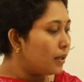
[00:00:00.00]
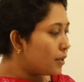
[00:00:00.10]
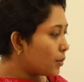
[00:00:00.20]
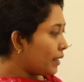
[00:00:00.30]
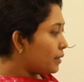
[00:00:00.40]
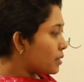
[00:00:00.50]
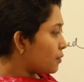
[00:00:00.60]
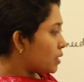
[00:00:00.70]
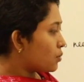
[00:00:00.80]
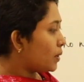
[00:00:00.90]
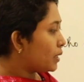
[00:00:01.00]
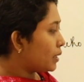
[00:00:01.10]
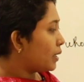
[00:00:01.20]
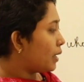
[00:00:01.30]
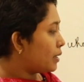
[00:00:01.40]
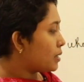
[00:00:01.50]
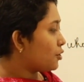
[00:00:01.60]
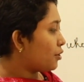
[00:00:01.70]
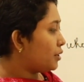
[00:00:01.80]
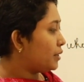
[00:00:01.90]
so in this first one, as I
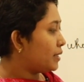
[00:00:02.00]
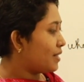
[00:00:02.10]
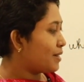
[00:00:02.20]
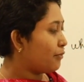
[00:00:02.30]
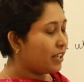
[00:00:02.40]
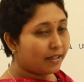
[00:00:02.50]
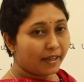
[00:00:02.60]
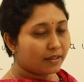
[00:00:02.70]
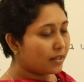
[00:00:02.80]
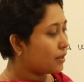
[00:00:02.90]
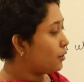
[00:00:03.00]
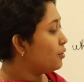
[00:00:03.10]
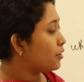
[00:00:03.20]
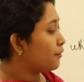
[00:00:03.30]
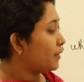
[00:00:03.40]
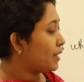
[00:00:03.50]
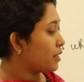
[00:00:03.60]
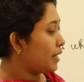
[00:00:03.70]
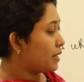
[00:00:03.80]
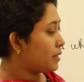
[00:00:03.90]
told you, that it's a pediatric use of
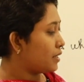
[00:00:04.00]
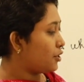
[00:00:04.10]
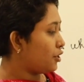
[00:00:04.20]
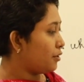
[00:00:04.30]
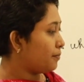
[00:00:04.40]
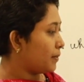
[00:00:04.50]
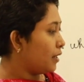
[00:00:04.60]
nasogastric tube.